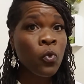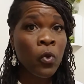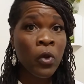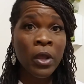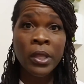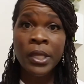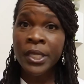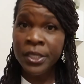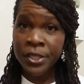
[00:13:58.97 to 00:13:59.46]

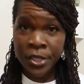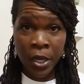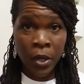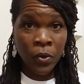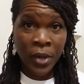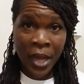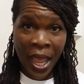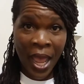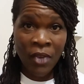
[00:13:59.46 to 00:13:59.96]
really
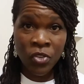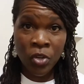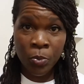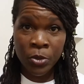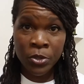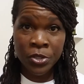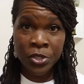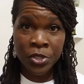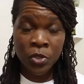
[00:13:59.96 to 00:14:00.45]
don't have to
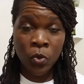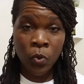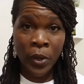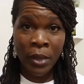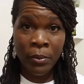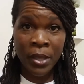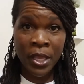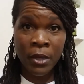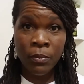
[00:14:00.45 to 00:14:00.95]
pursue
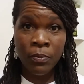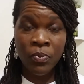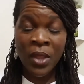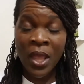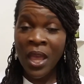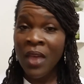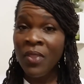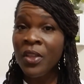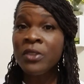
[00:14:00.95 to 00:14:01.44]
women.
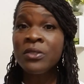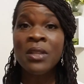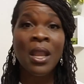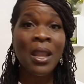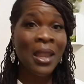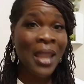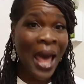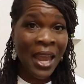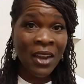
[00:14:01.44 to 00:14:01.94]
And there's a
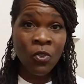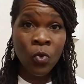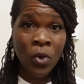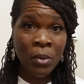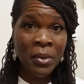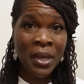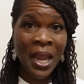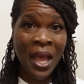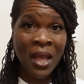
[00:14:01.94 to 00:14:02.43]
lot of
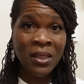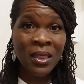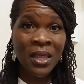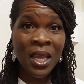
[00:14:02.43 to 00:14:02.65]
women out